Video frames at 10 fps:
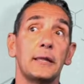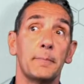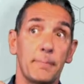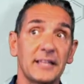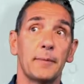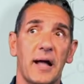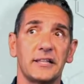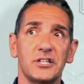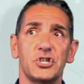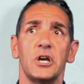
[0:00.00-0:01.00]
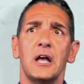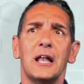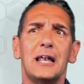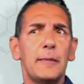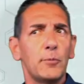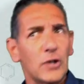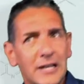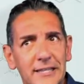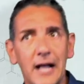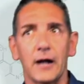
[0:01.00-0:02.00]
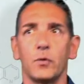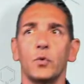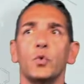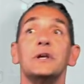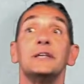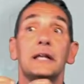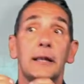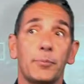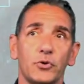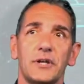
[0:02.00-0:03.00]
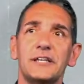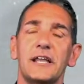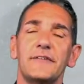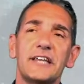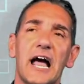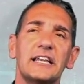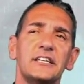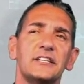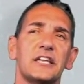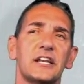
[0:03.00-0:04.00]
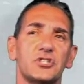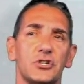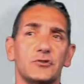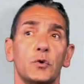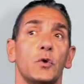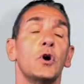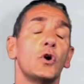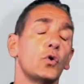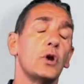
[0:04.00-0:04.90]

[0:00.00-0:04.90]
models, the ways by which viral proteins interact with the molecules tested.